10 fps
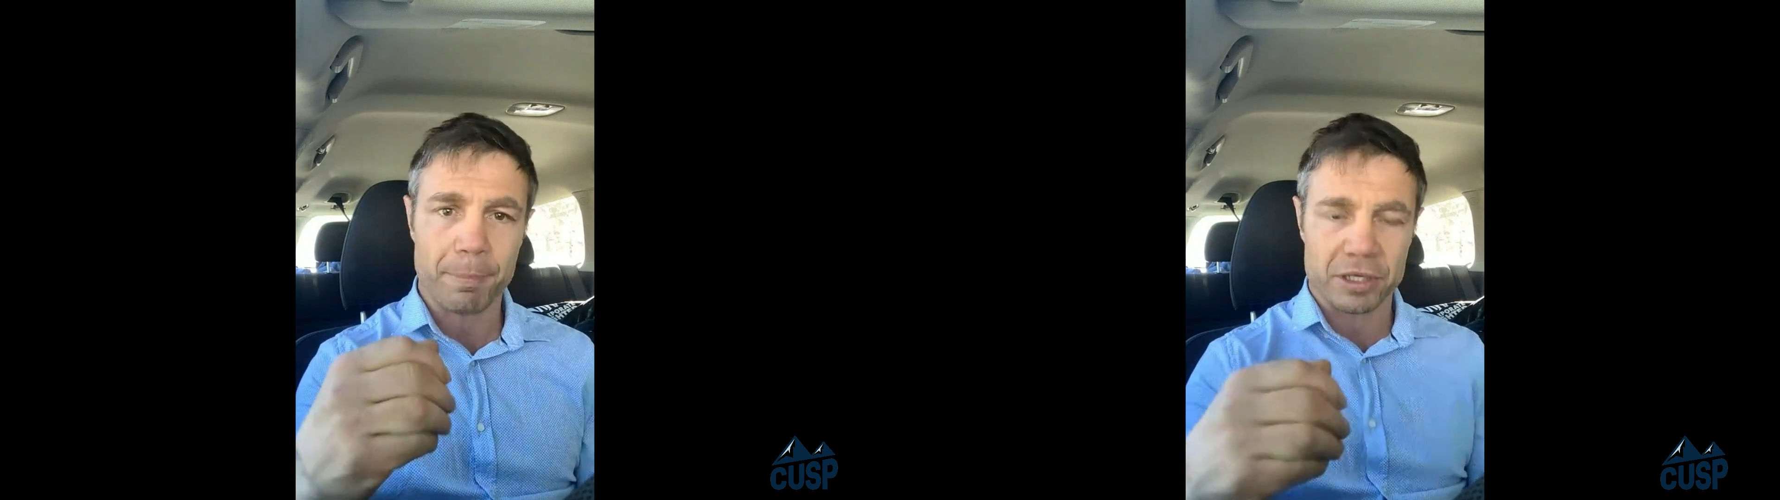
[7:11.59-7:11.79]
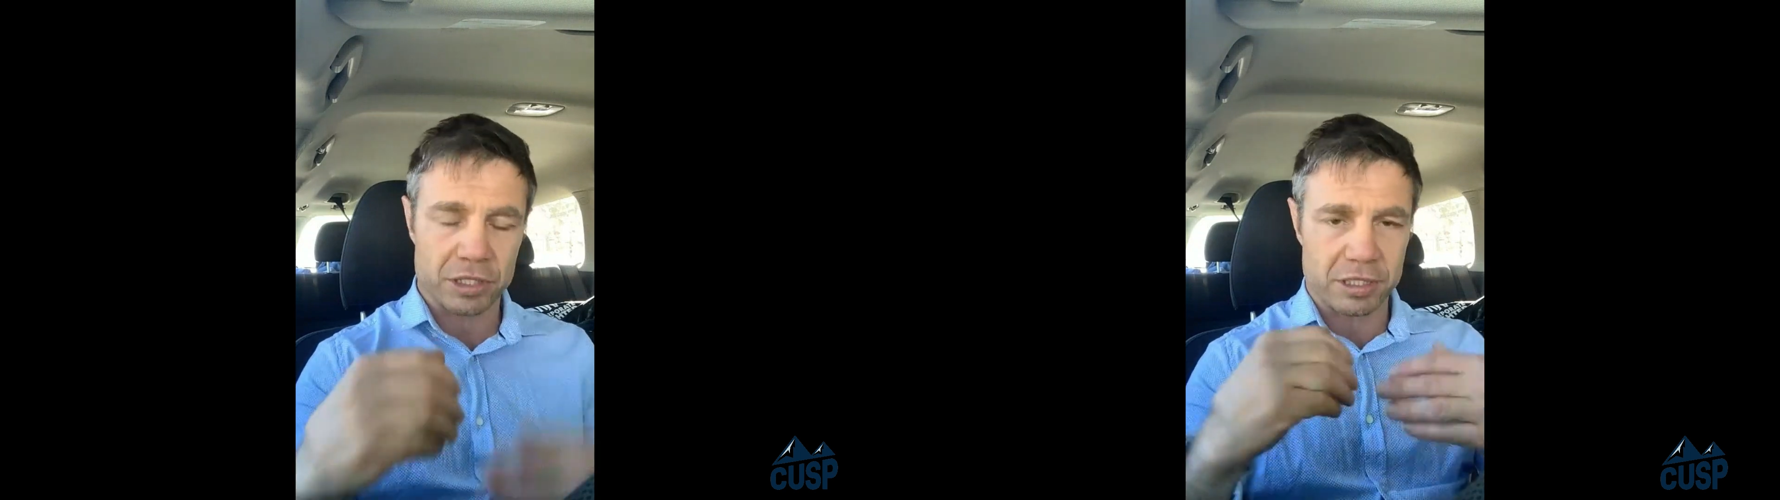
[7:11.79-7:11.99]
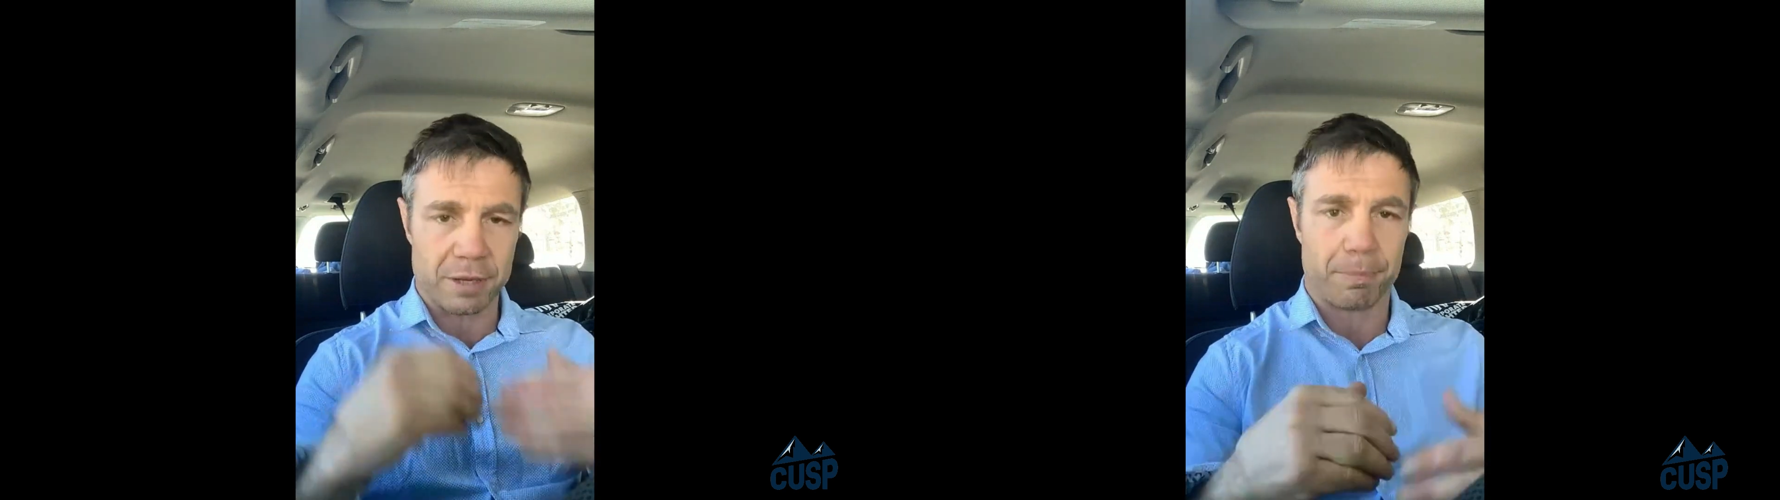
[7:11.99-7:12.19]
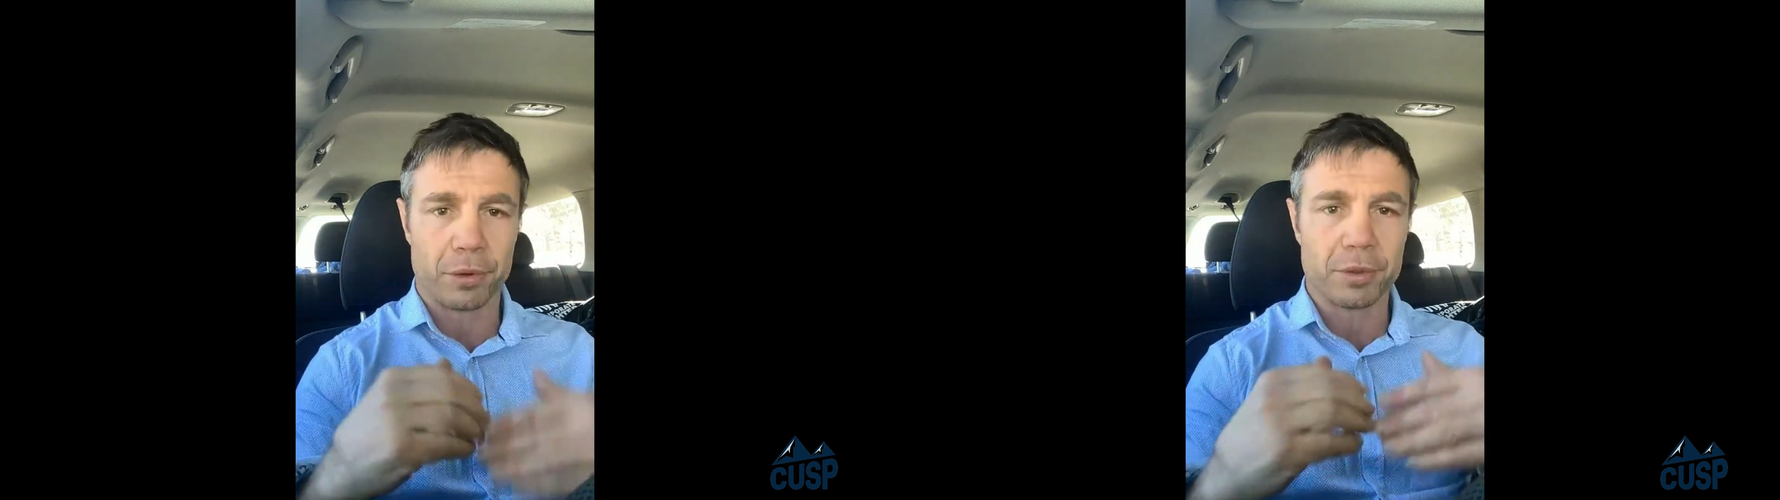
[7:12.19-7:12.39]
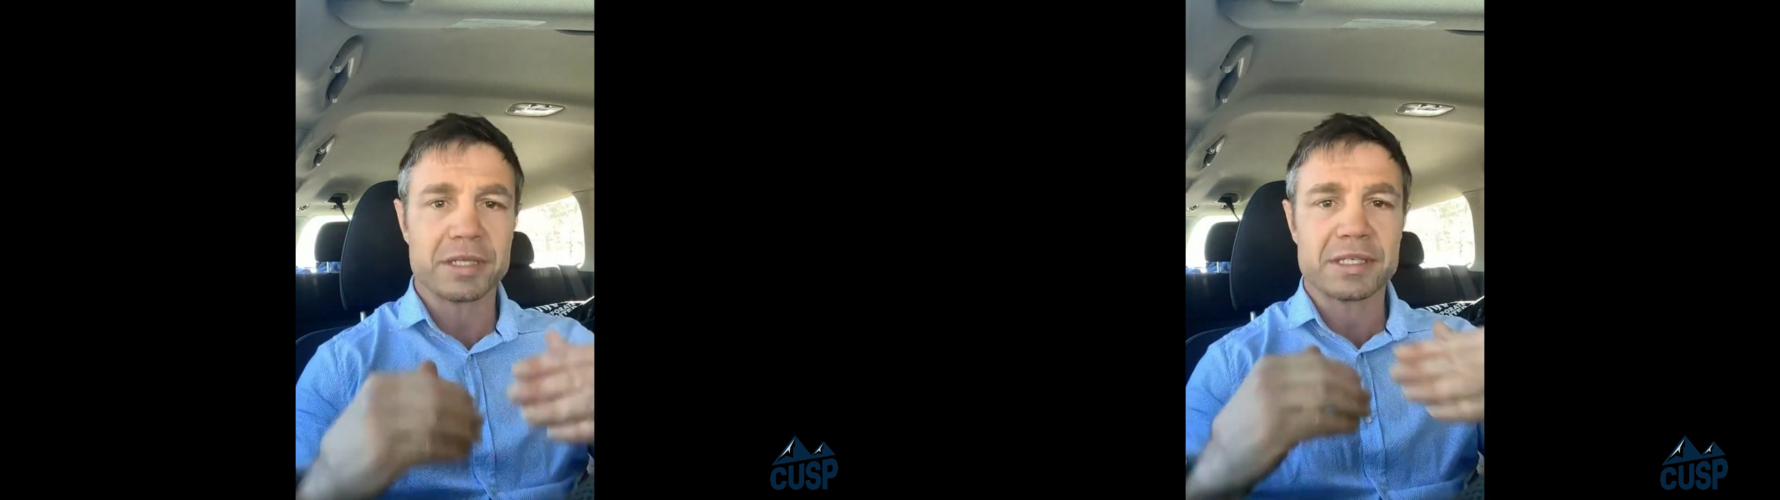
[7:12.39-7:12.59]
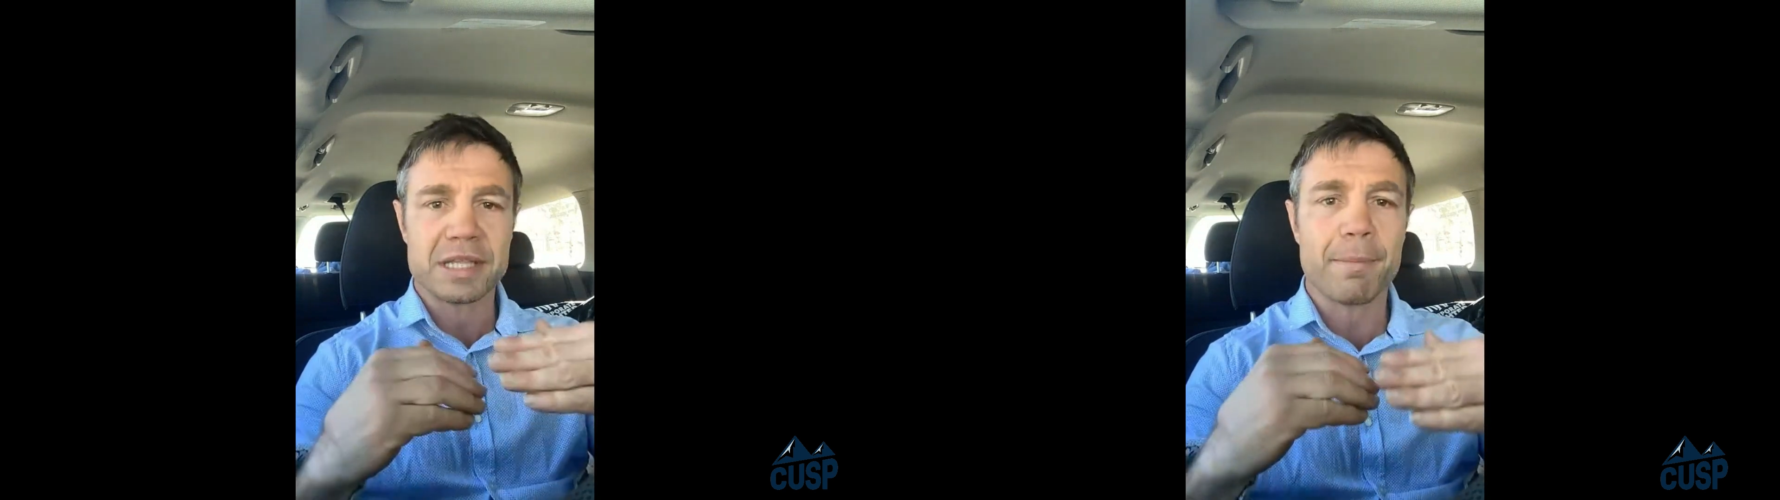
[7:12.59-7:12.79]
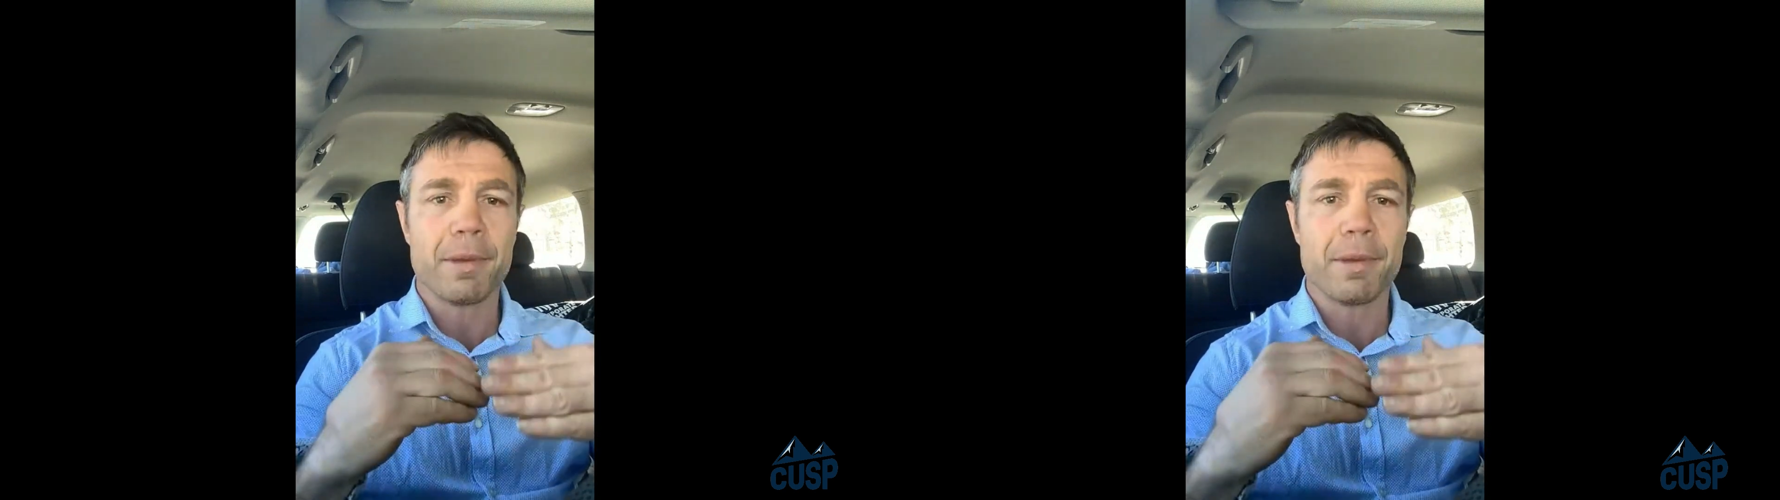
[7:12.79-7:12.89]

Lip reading: It's just a building step,